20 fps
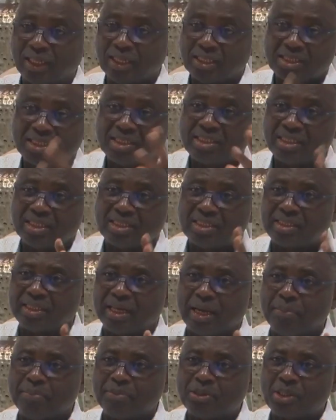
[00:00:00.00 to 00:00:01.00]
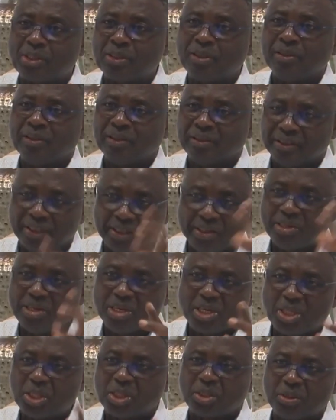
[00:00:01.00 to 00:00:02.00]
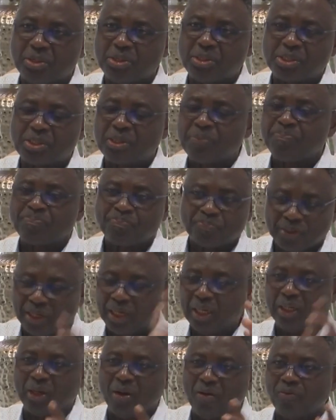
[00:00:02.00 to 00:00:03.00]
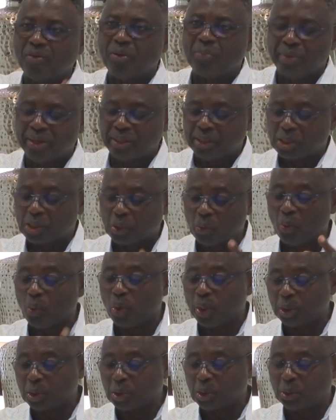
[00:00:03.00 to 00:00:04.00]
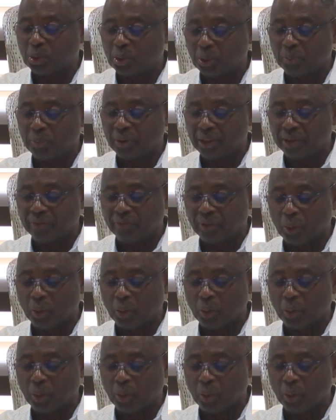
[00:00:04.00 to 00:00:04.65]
that systems, the nations, the governments want you to believe.